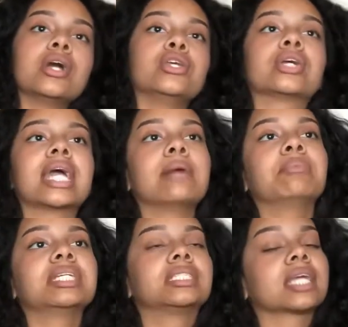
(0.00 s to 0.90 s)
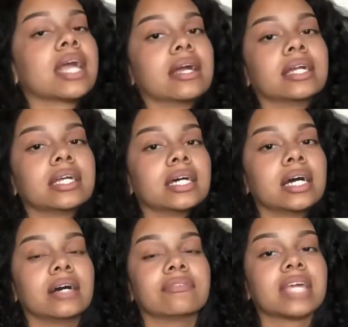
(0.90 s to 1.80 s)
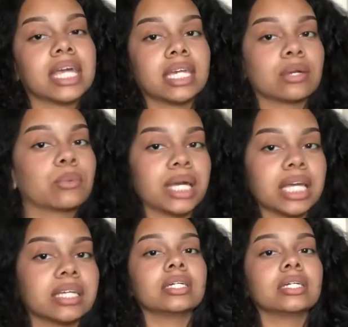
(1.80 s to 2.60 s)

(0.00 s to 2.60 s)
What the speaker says: You can't be scared of gaining weight.